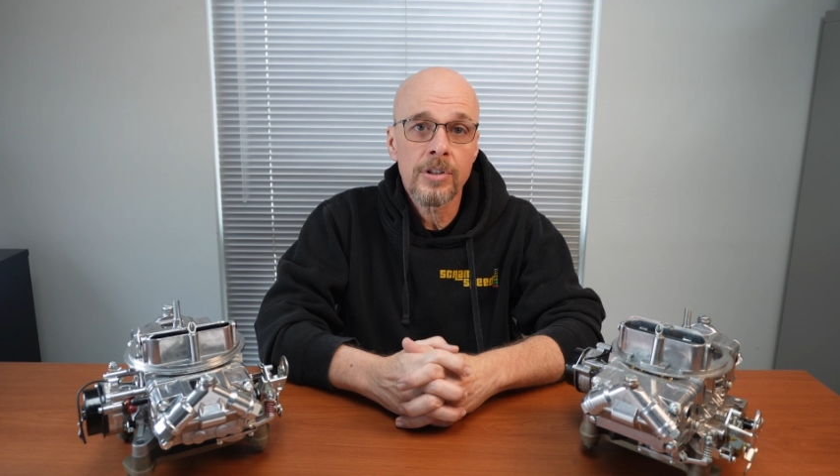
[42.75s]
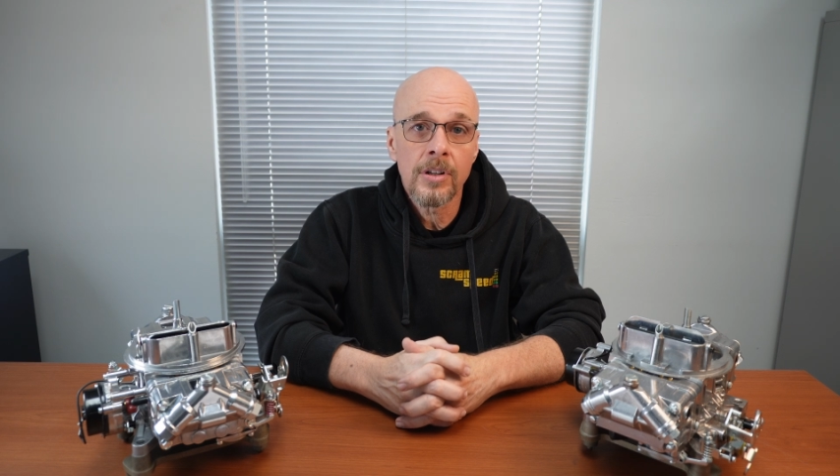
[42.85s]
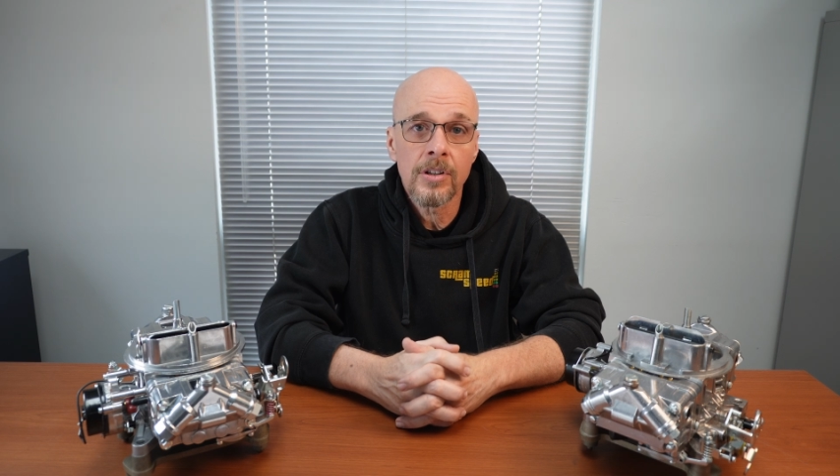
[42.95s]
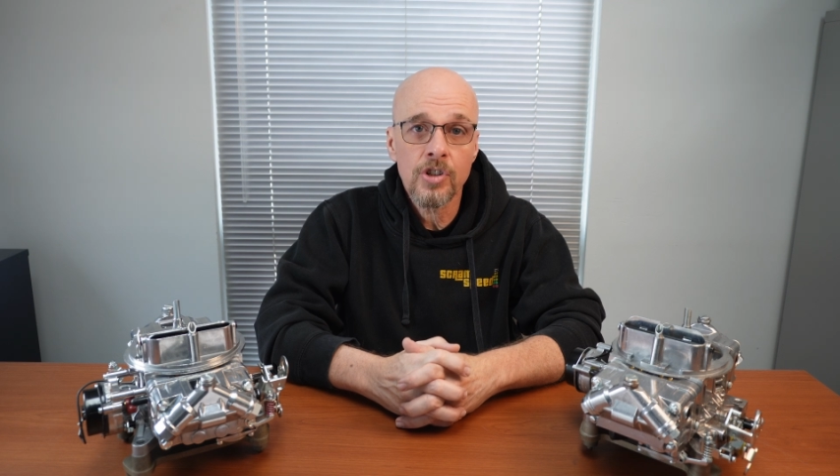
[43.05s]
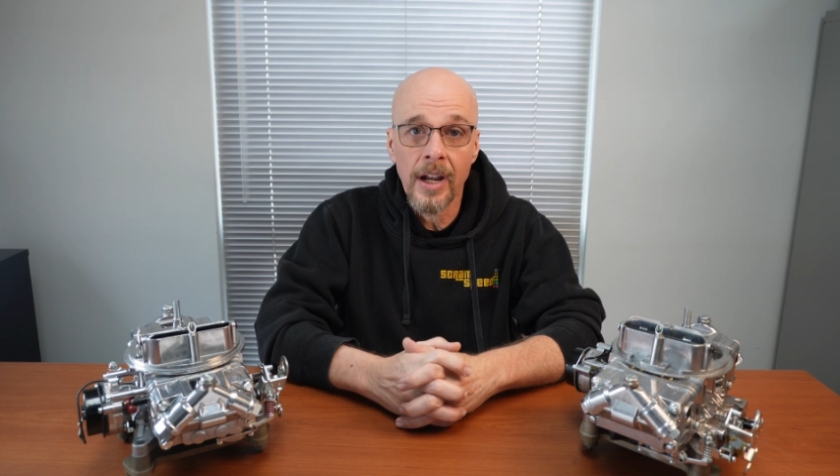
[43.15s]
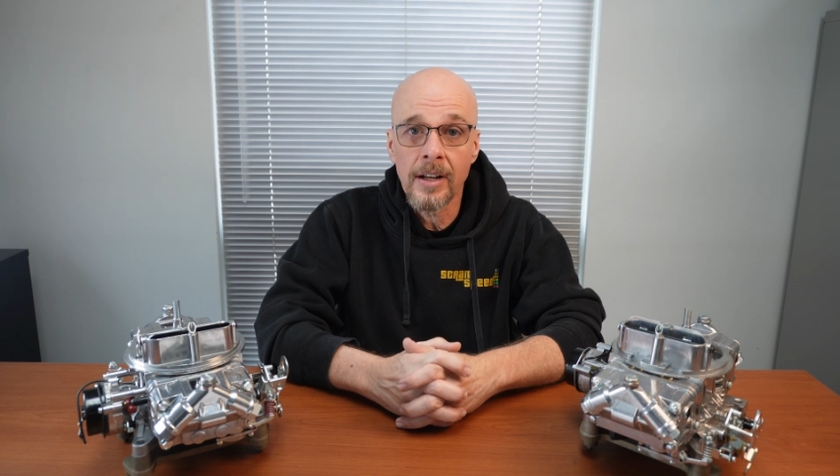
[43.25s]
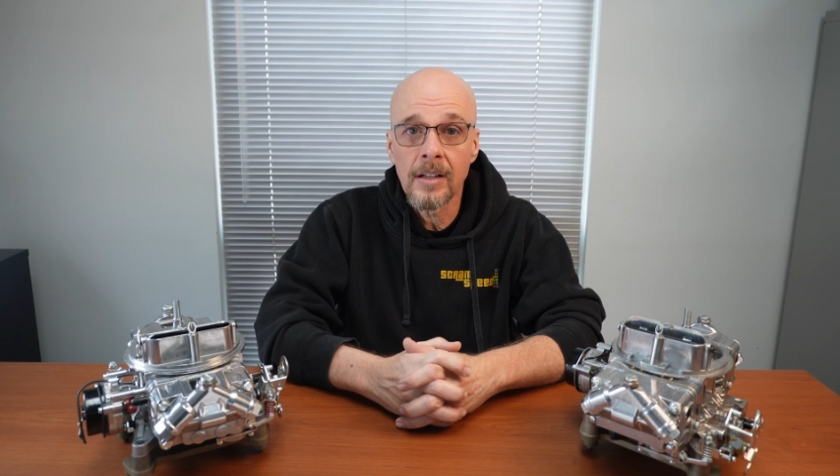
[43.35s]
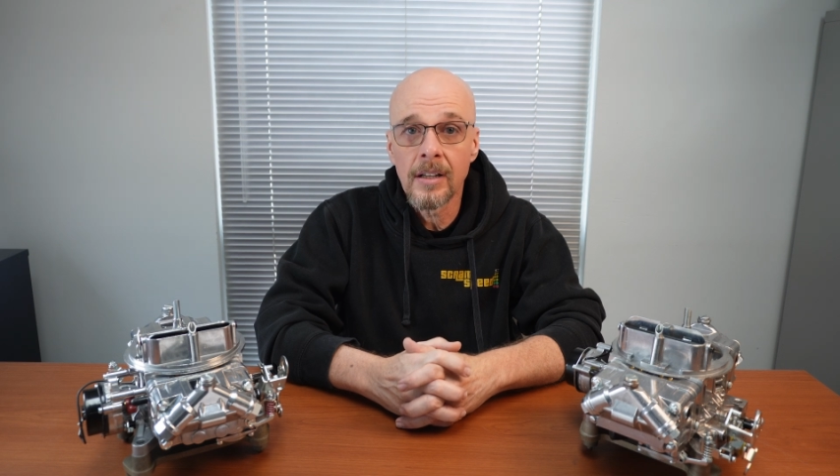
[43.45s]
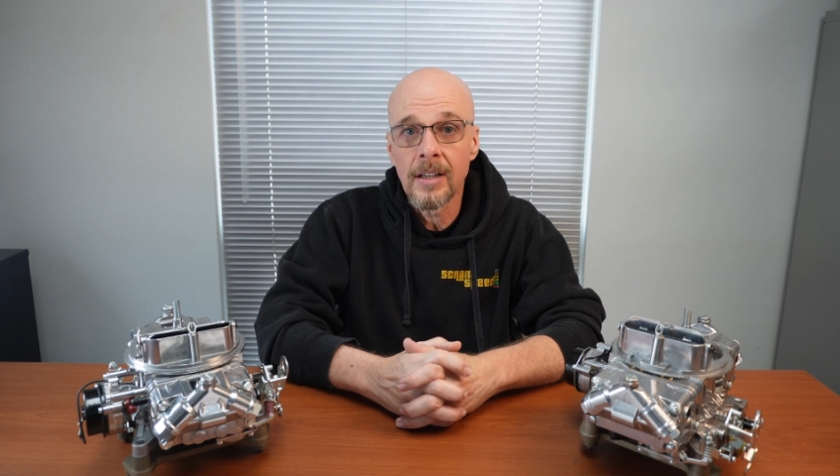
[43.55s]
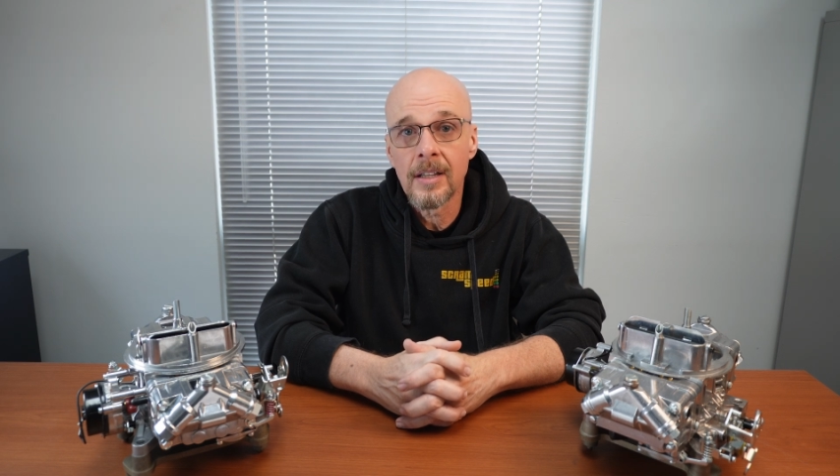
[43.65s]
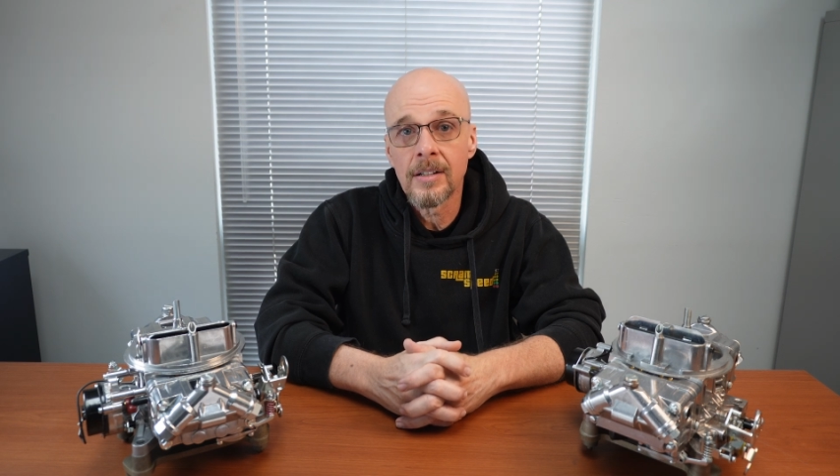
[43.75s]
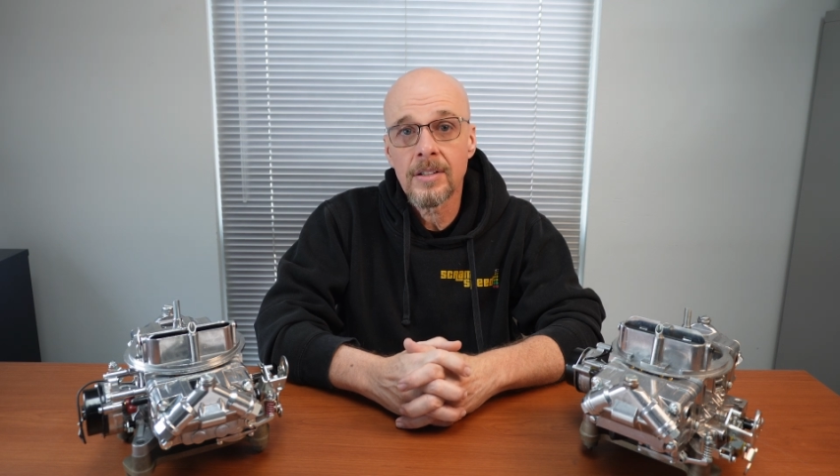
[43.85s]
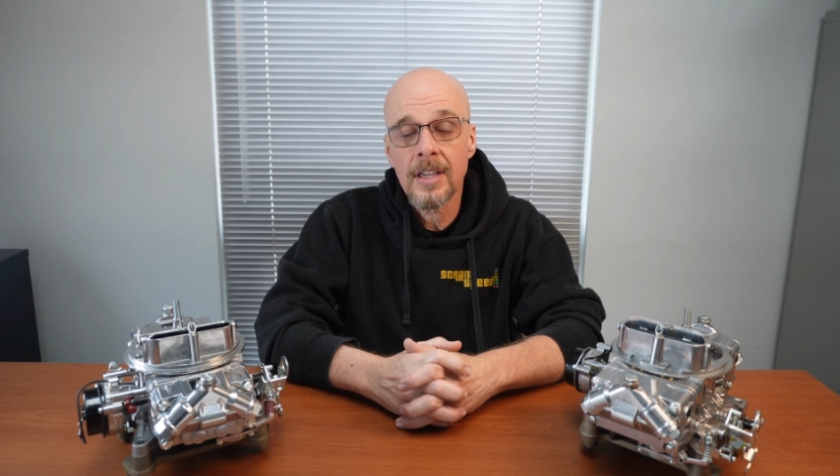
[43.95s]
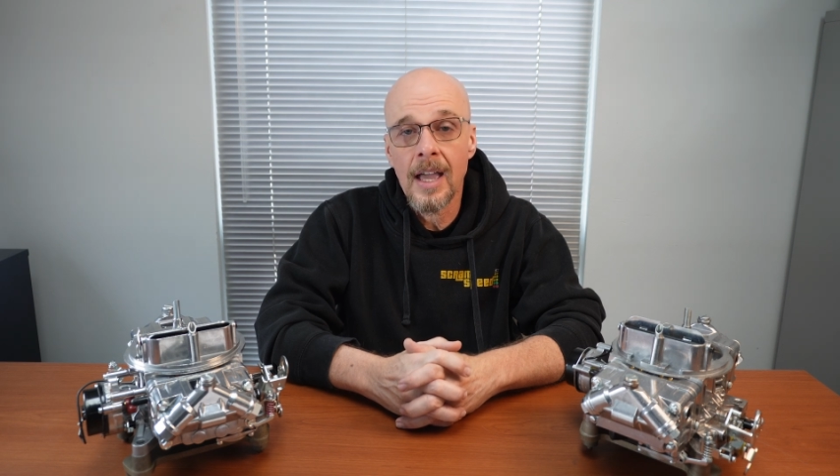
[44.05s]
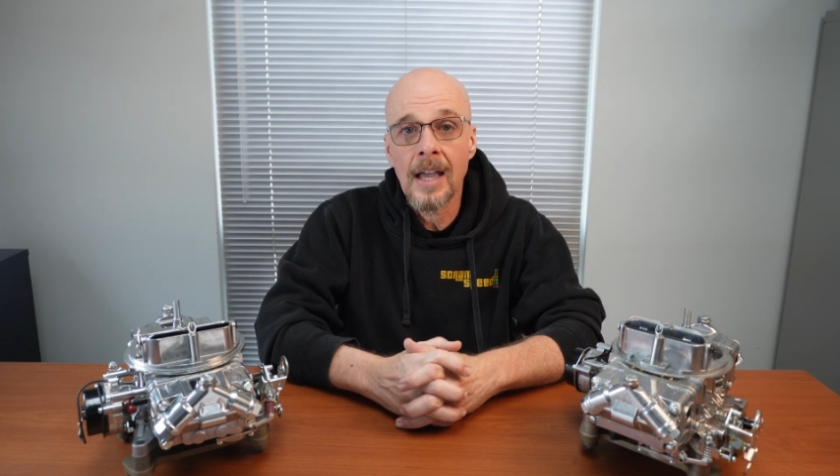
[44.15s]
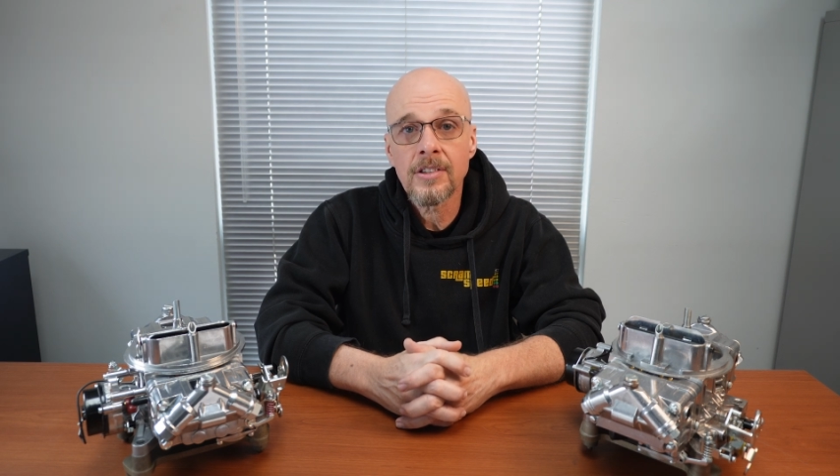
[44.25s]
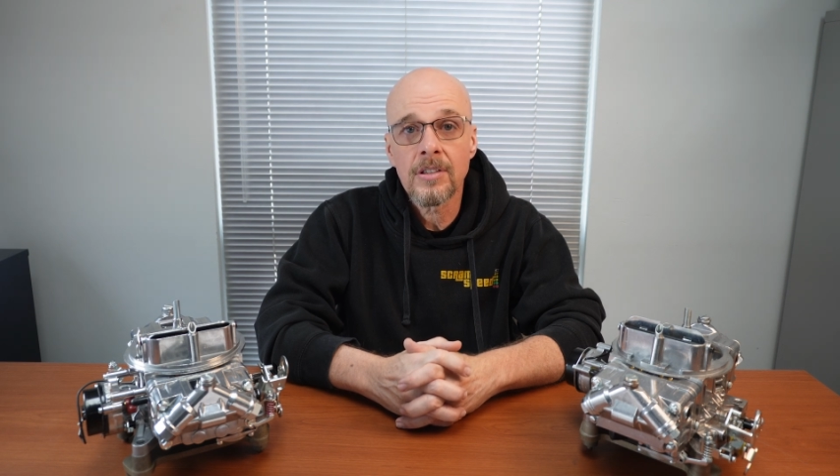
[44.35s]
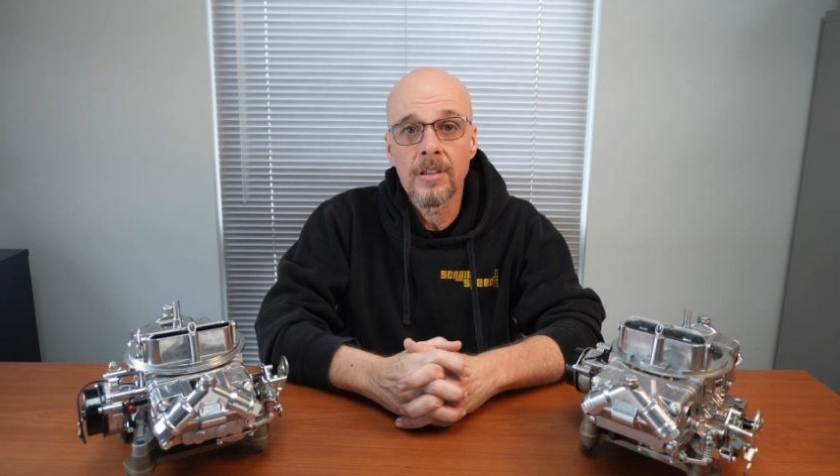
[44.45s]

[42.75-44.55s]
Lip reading: to China and cast